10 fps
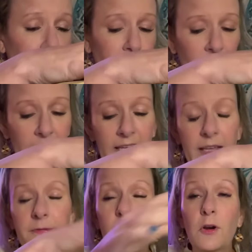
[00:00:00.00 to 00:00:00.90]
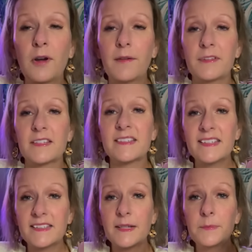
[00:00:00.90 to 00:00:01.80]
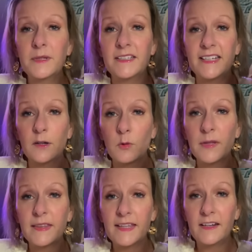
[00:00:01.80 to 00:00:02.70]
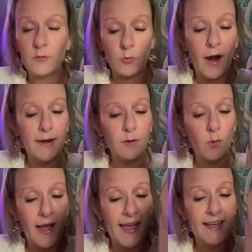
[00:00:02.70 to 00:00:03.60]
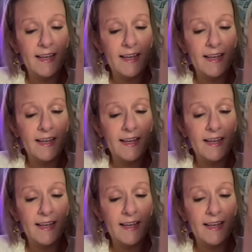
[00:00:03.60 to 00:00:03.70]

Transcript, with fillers: If you don't have a system to deal with it right away,